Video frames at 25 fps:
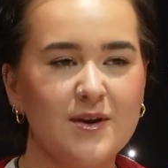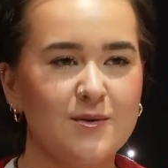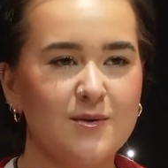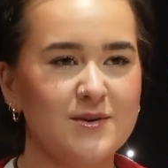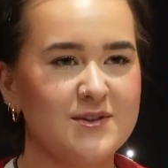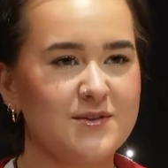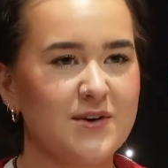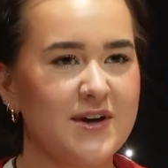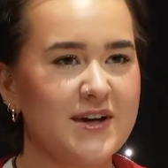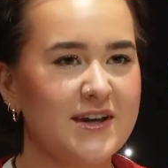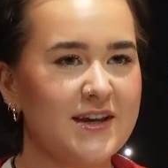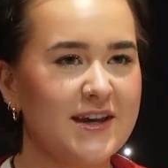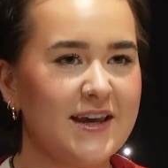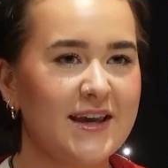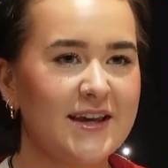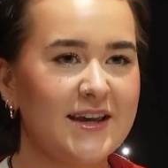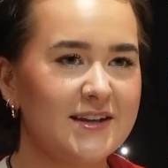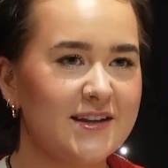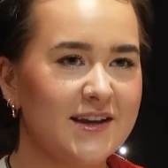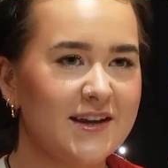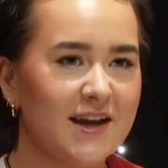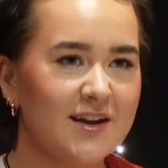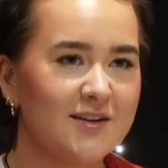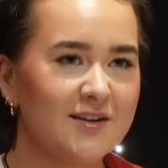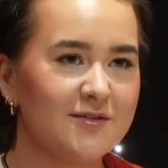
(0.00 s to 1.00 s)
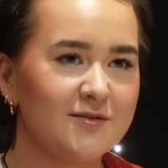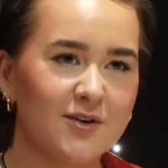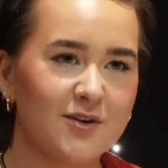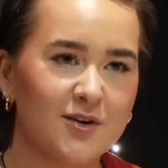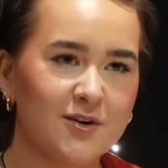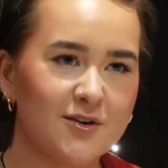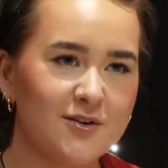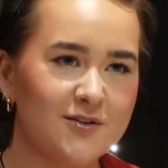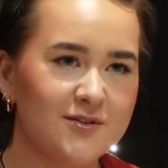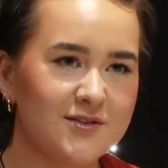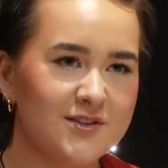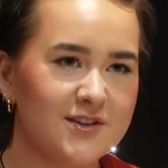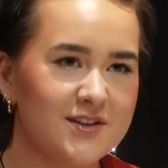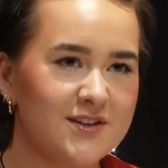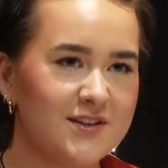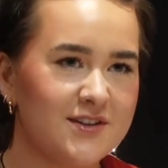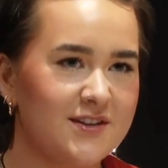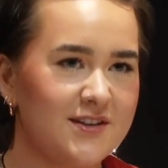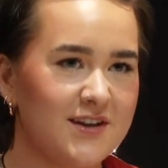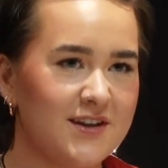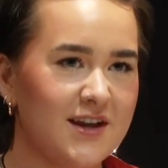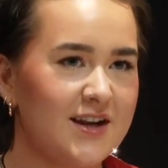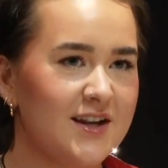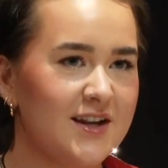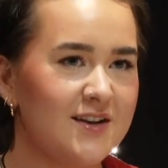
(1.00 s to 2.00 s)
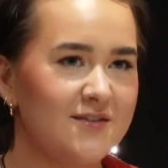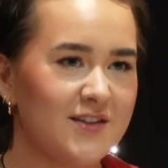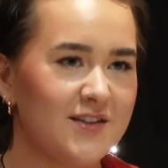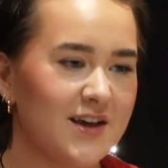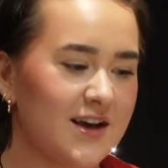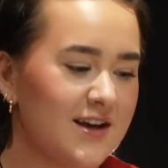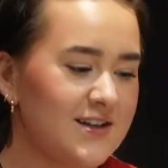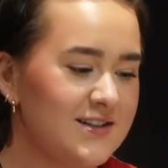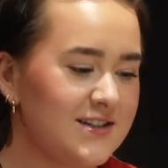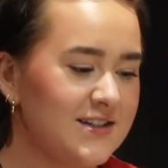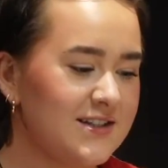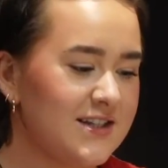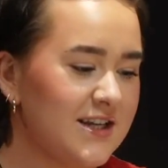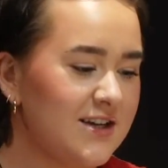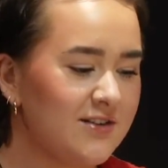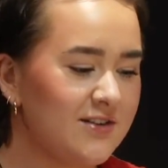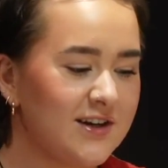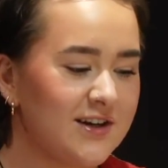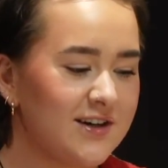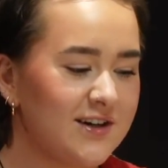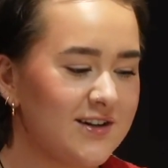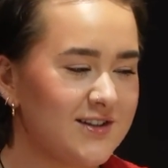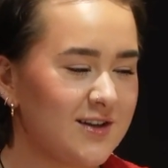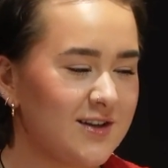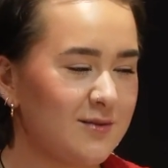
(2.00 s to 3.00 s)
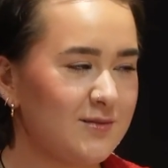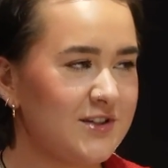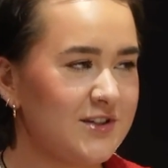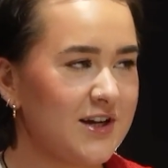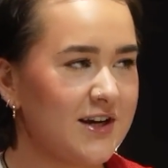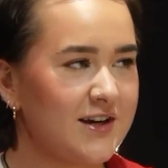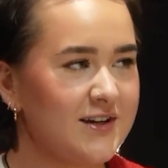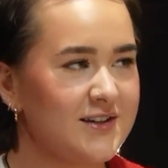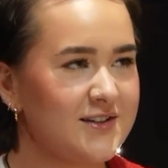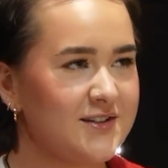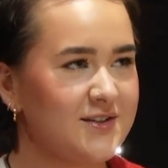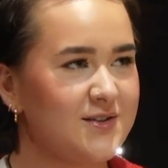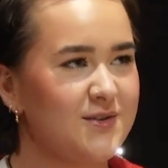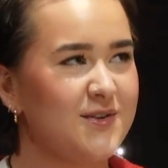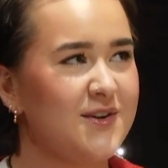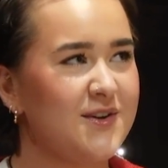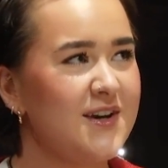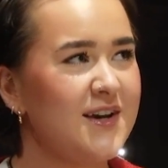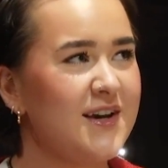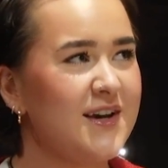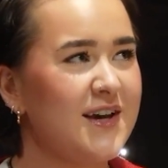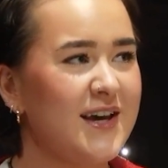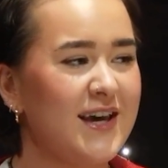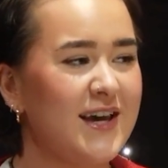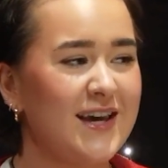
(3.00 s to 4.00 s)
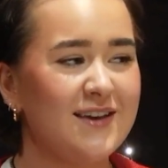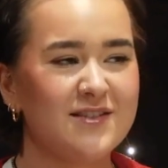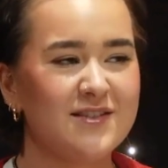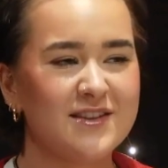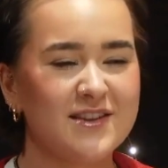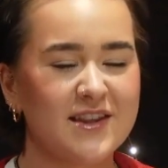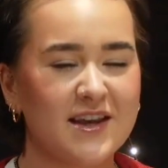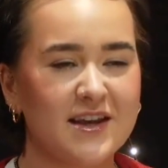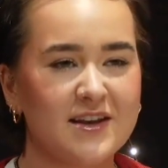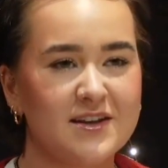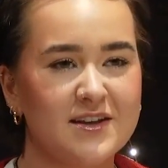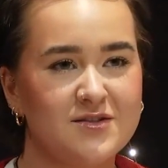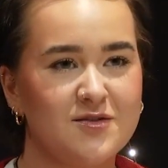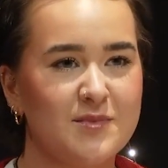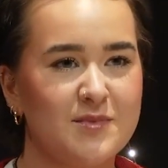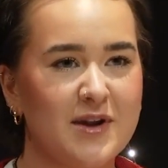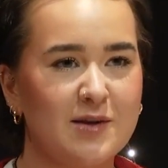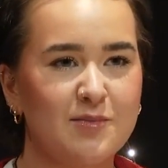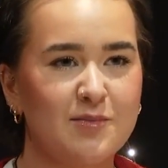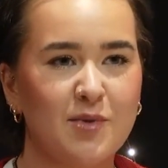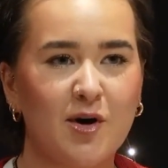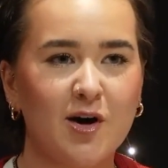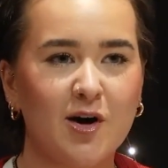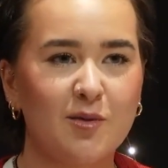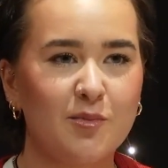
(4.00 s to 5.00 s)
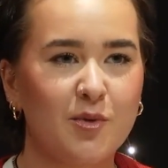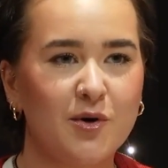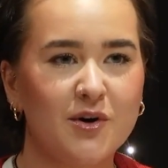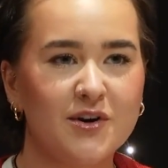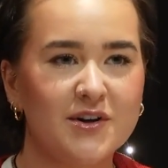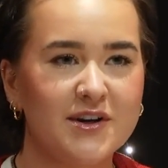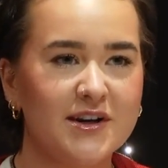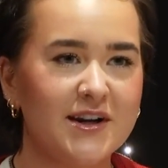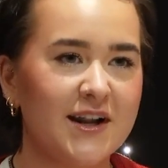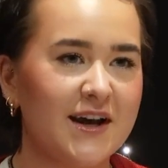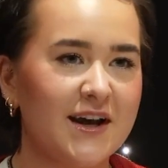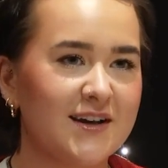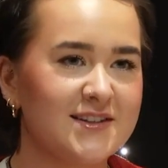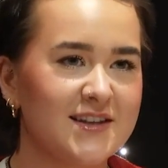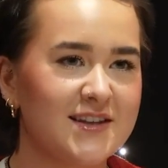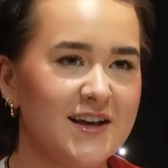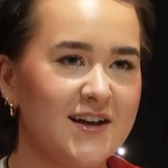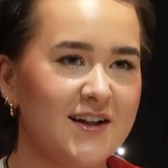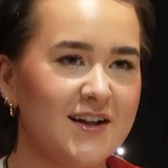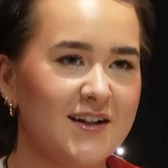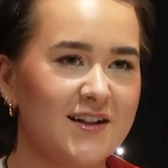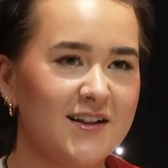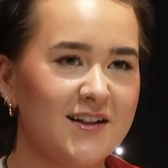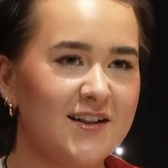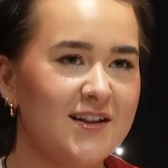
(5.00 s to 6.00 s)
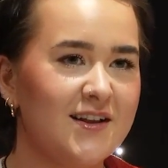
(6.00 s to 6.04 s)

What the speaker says: was quite keen to get involved in any of the ICT related subjects. So even things from like PowerPoint and Excel,